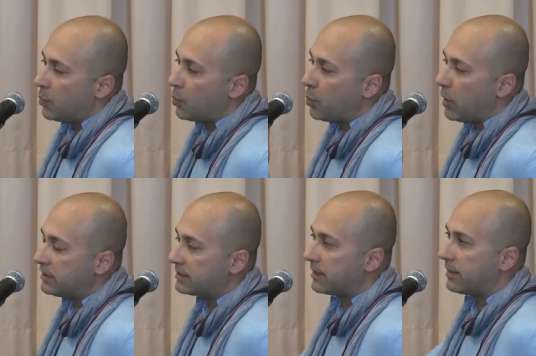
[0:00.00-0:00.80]

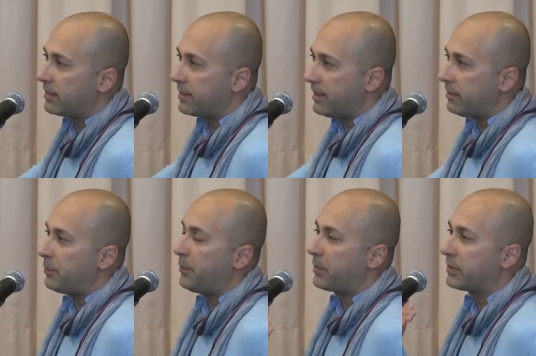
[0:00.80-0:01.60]
what
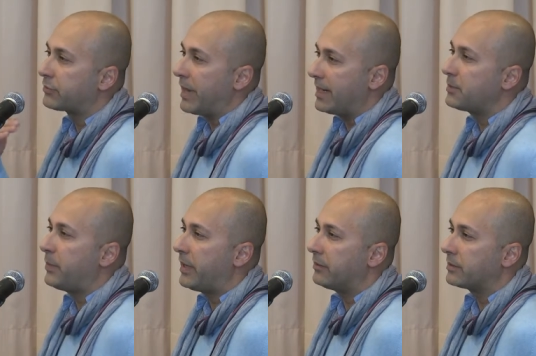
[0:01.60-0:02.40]
their
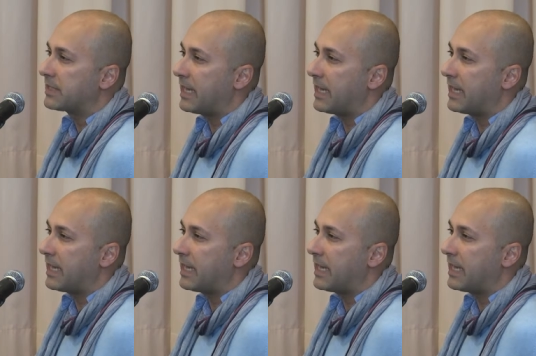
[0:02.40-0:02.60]
grandparents